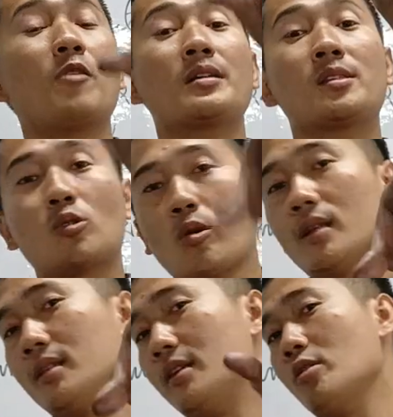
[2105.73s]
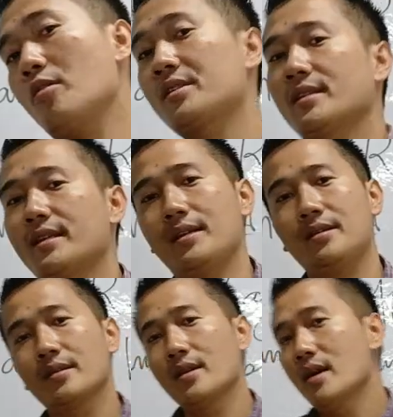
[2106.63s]
was stolen in your
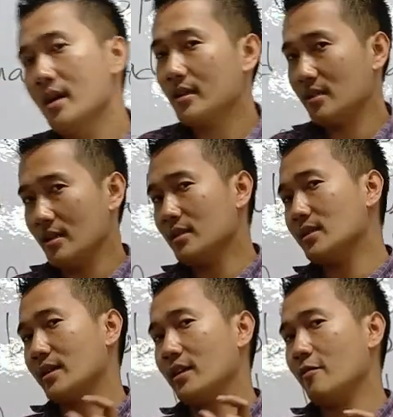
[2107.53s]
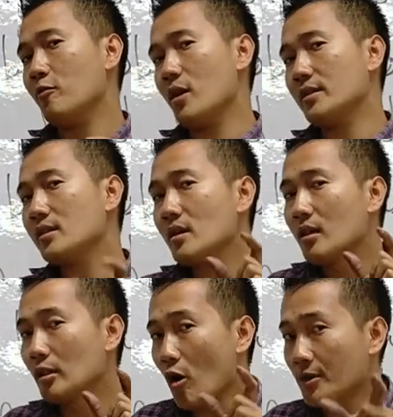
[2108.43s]
city, since the gift was
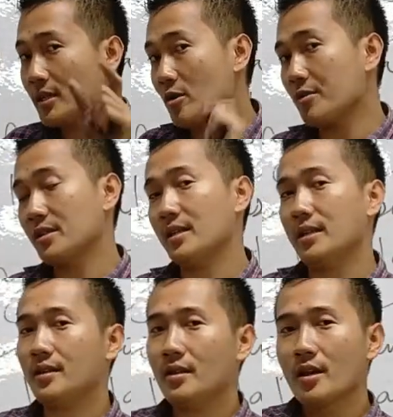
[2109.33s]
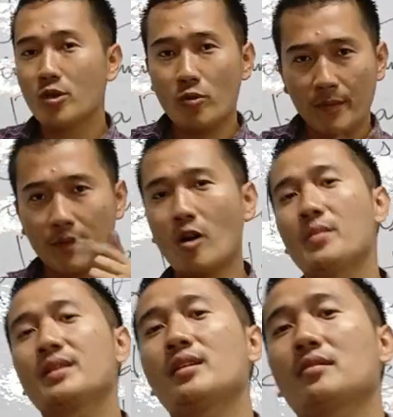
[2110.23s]
lost in your city, you have to
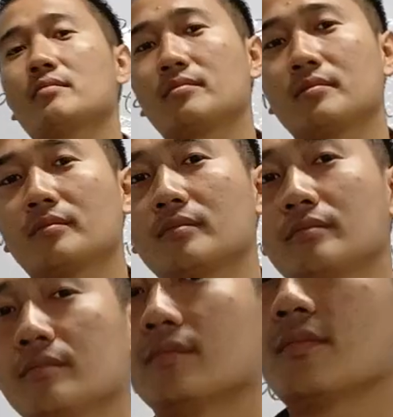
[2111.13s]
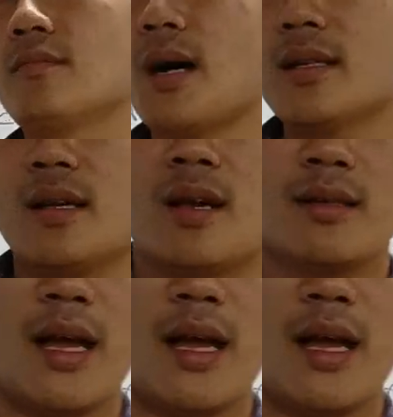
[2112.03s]
compensate. But